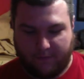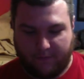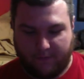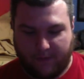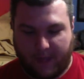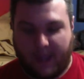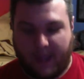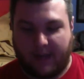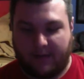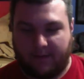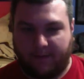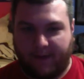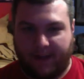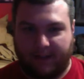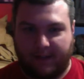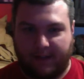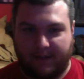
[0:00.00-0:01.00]
and the
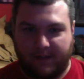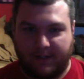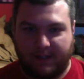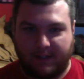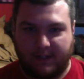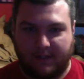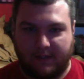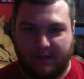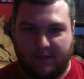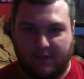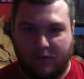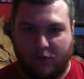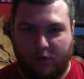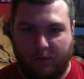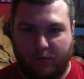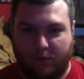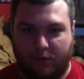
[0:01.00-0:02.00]
fact that this isn't the
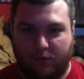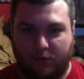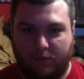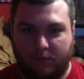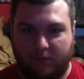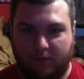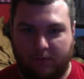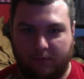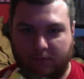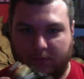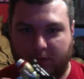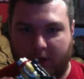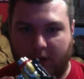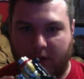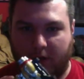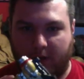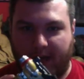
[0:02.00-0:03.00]
normal, you
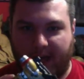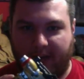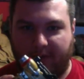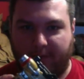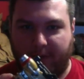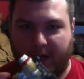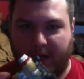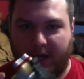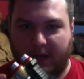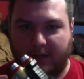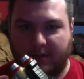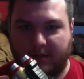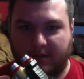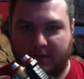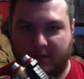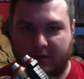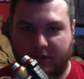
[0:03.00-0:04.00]
know, out of
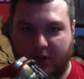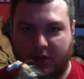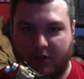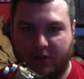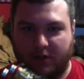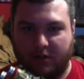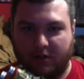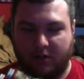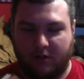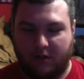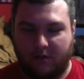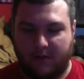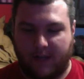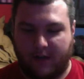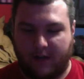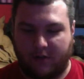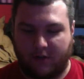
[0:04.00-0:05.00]
box charger or
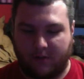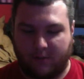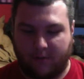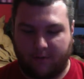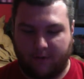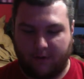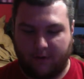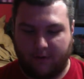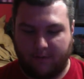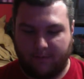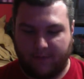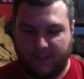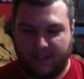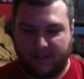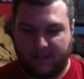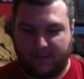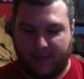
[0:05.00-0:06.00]
down charger morpher,
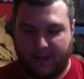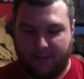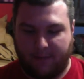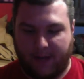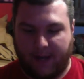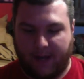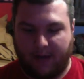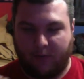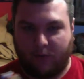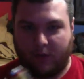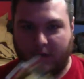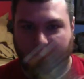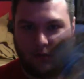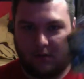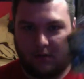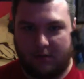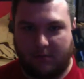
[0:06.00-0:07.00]
this is my painted
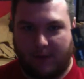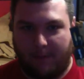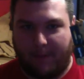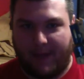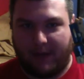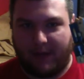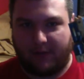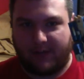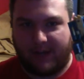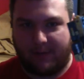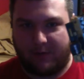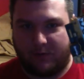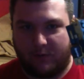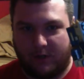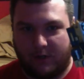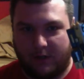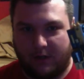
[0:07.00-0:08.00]
one, my battle damage
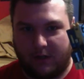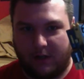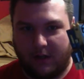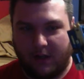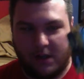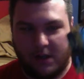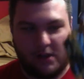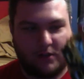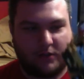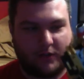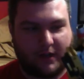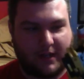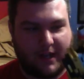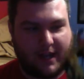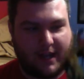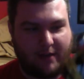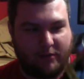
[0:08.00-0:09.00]
one. So I
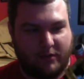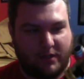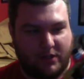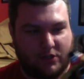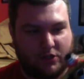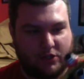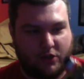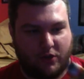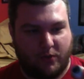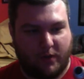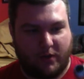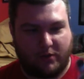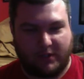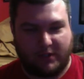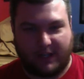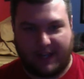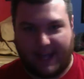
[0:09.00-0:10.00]
can't really show you what it
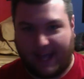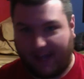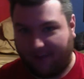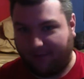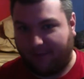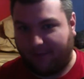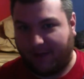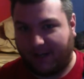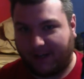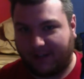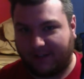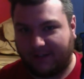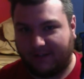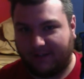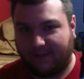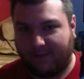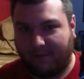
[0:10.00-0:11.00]
looks like out of
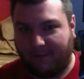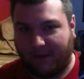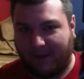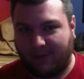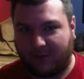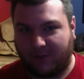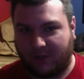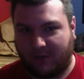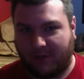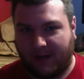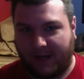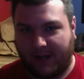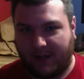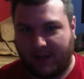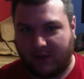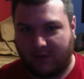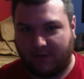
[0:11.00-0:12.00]
box, but I'm sure by
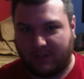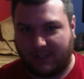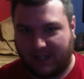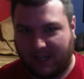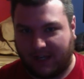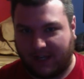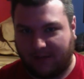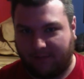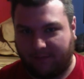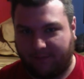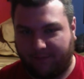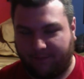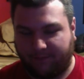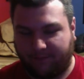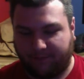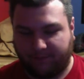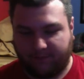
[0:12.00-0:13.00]
now you've seen it.
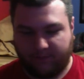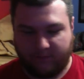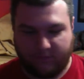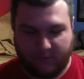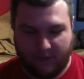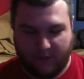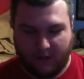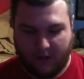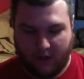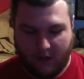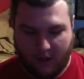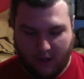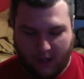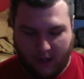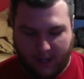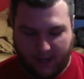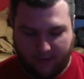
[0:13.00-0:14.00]

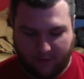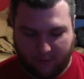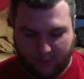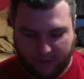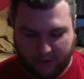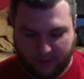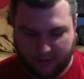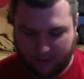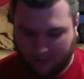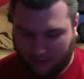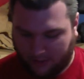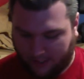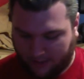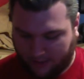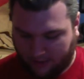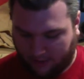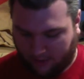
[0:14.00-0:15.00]
And of course, you
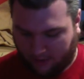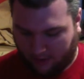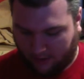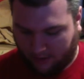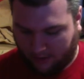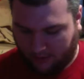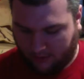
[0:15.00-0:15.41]
gotta turn it on.